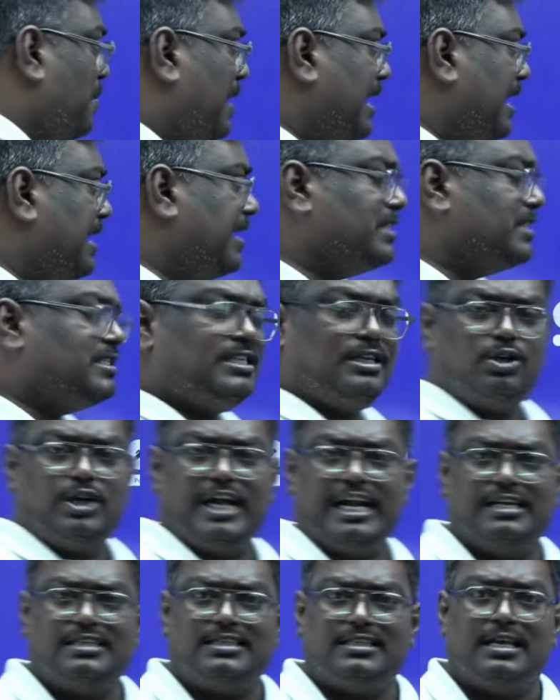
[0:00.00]
dear
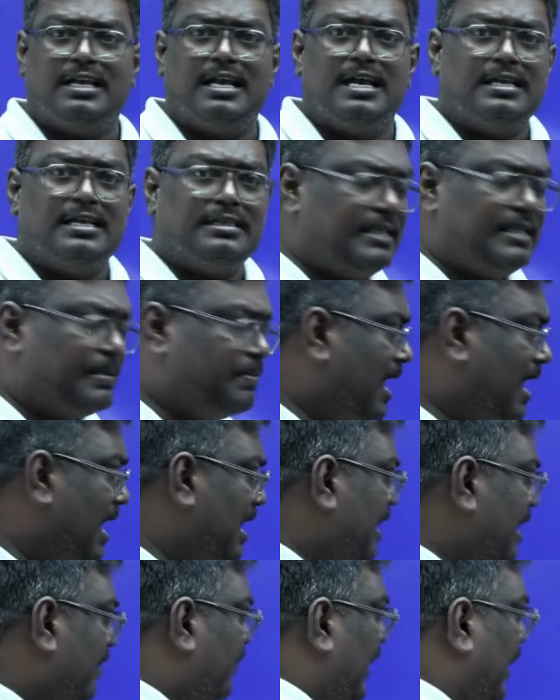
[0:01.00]
students, similarly,
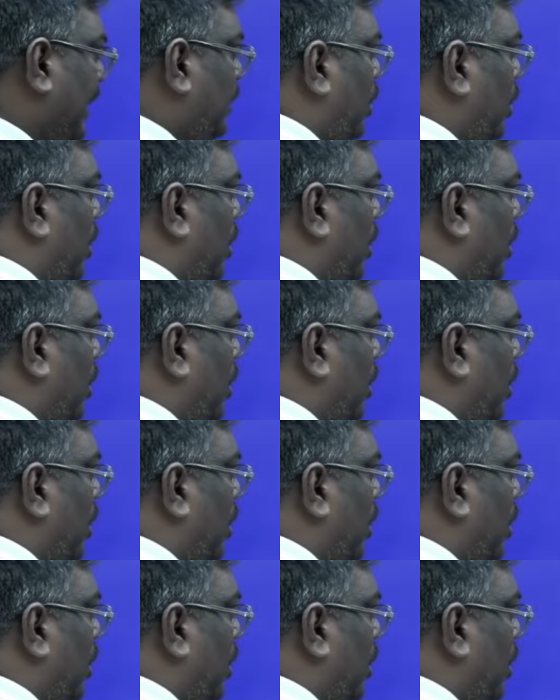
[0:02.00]
if I talk